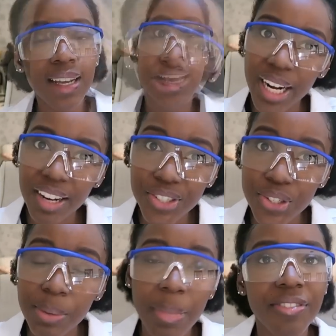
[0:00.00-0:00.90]
When I was
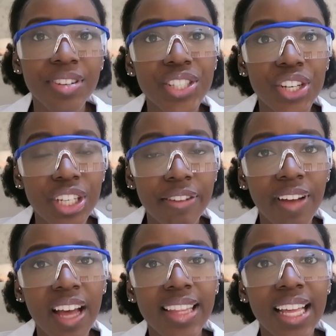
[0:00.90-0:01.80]
doing my research, I
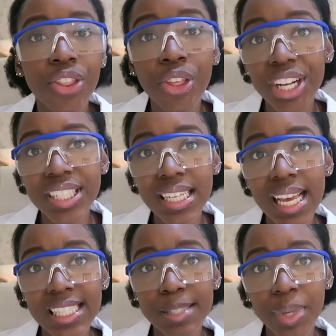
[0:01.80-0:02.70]
found that
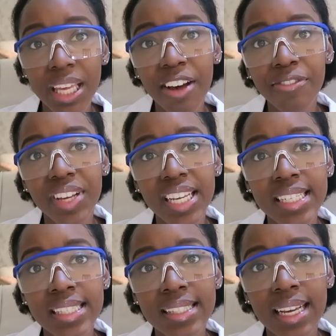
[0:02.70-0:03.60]
30 SPF
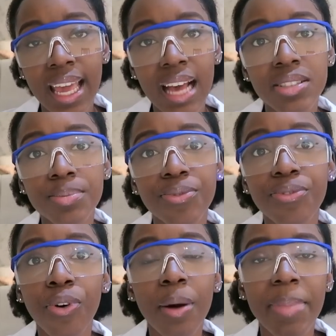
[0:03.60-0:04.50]
is accountable
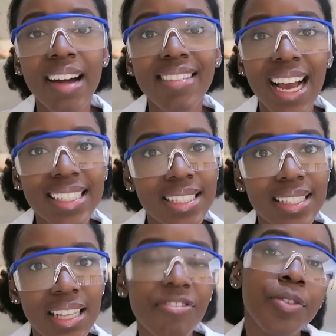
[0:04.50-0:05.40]
for about
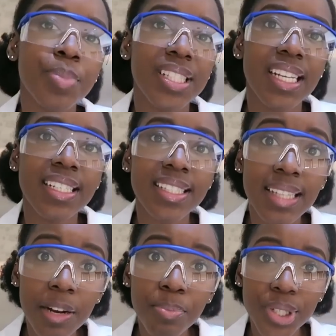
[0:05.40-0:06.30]
97%
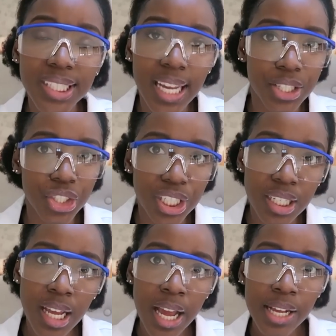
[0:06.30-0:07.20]
sun
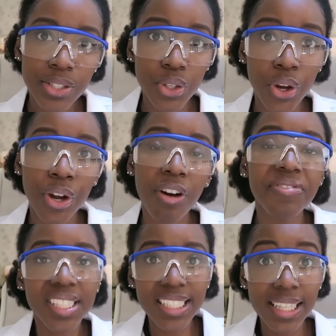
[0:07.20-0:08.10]
protection. So
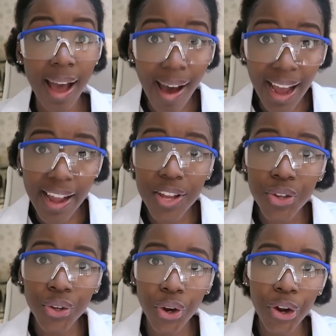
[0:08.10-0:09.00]
obviously the higher
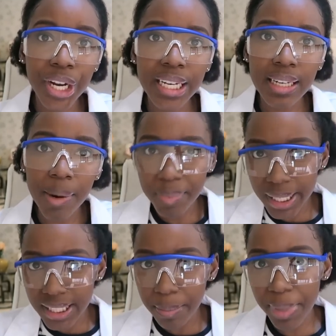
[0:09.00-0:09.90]
you go in
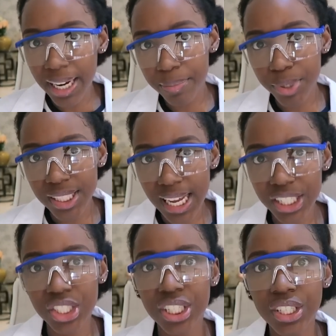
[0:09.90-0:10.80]
number, the better
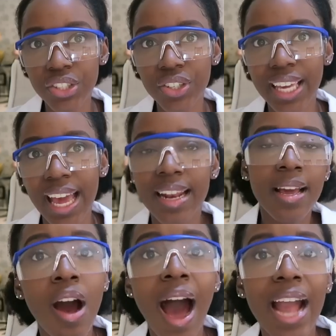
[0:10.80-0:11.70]
protection you get.
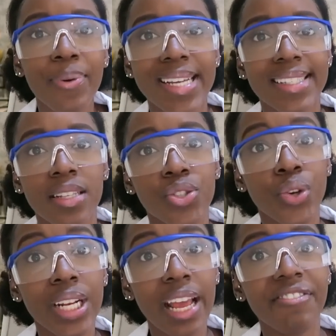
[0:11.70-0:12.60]
I wear
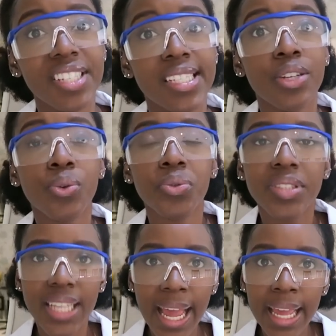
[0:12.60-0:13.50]
sunscreen every single
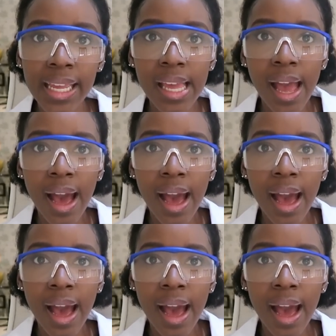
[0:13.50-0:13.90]
day.